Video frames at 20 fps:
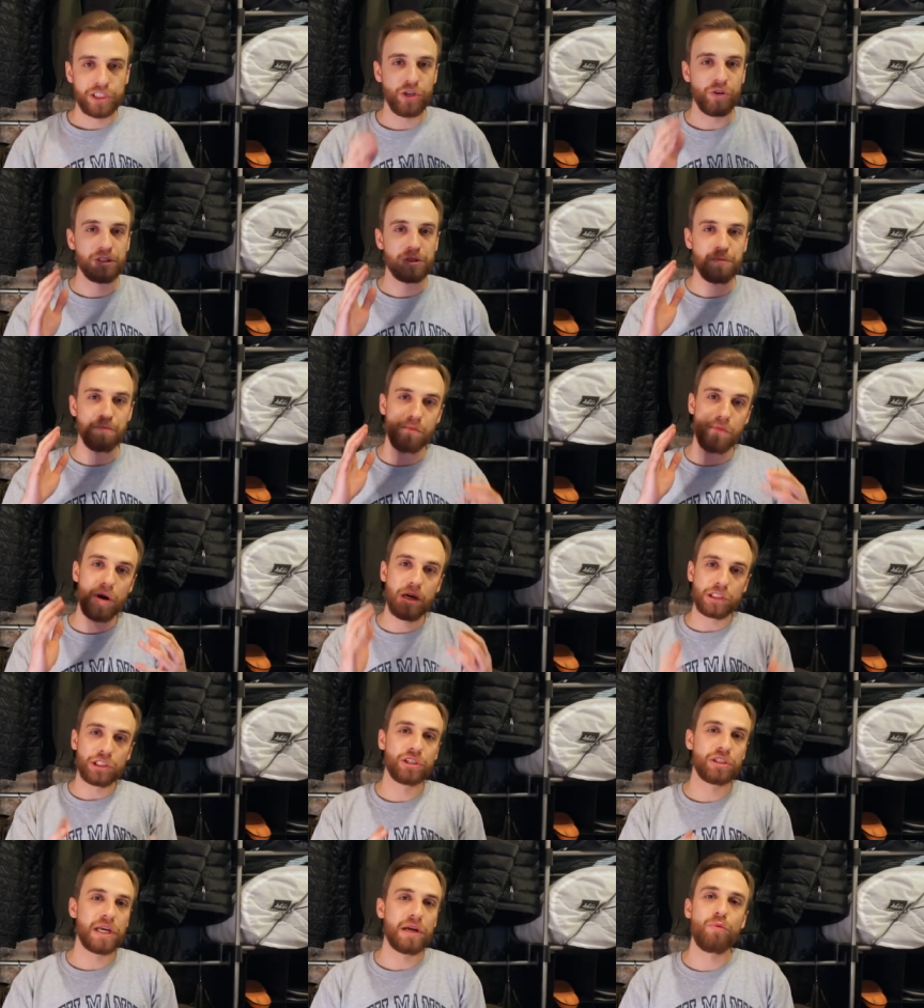So as
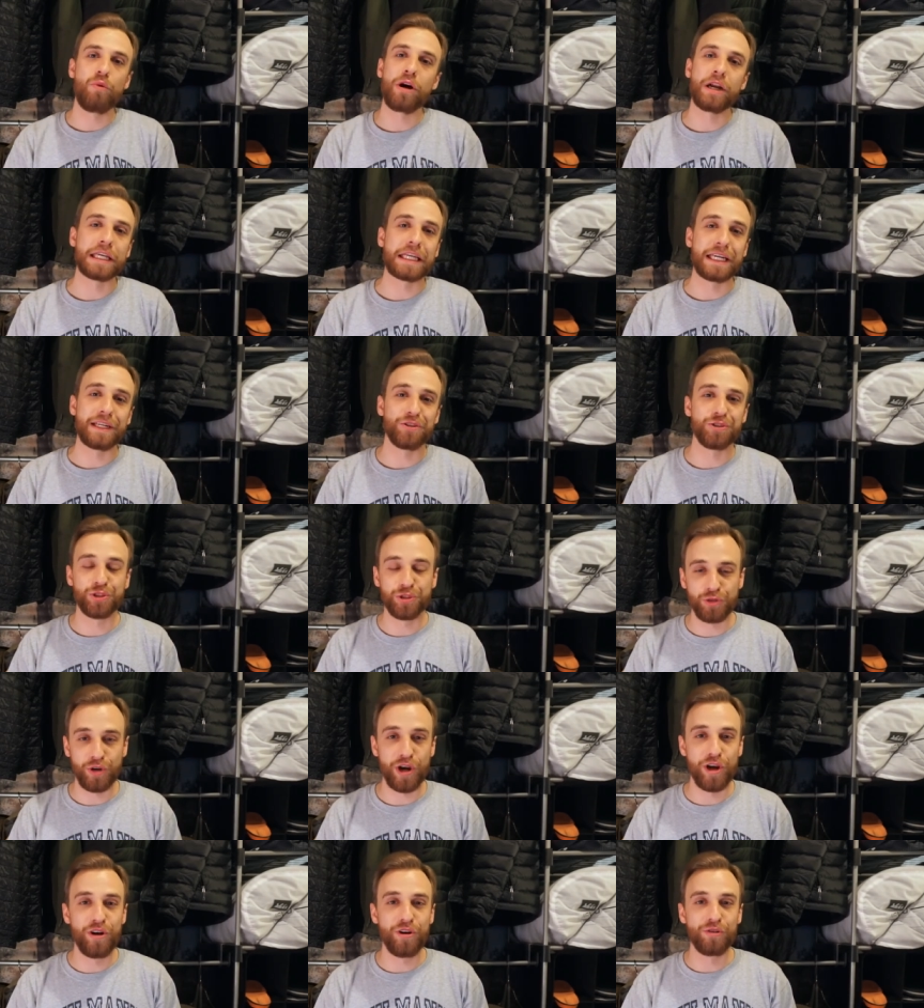much as I want to get a
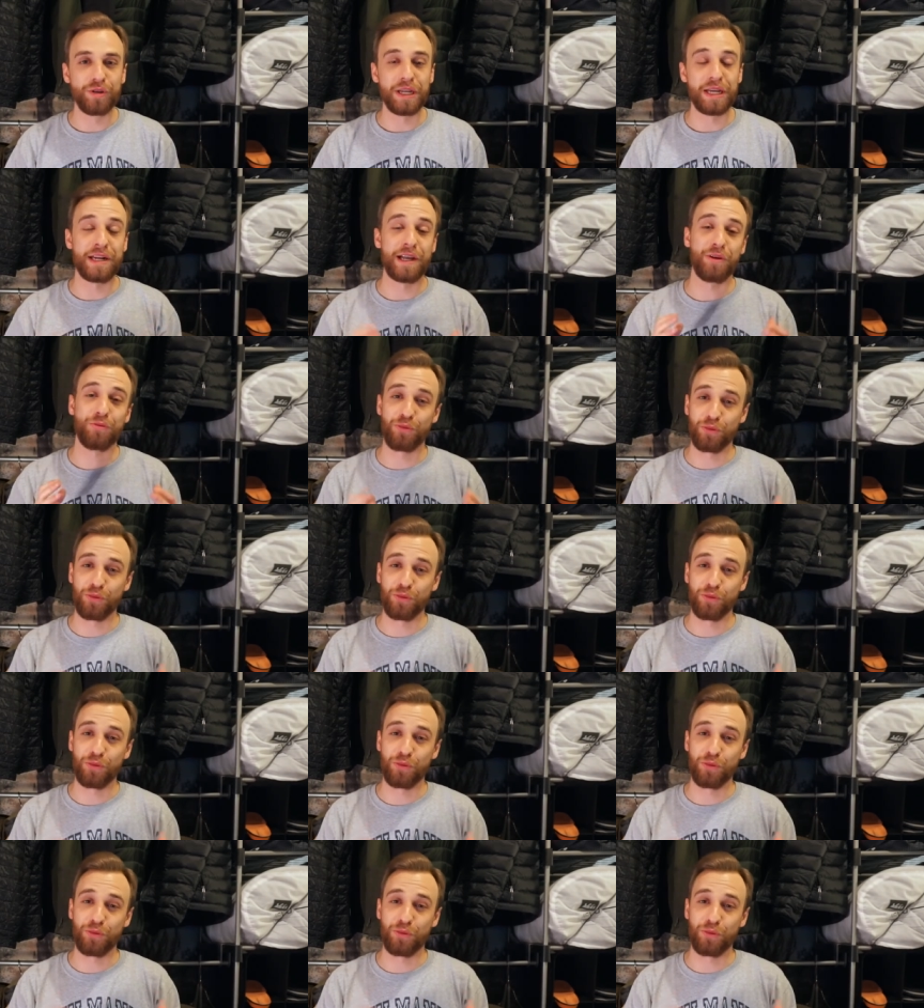drone, and I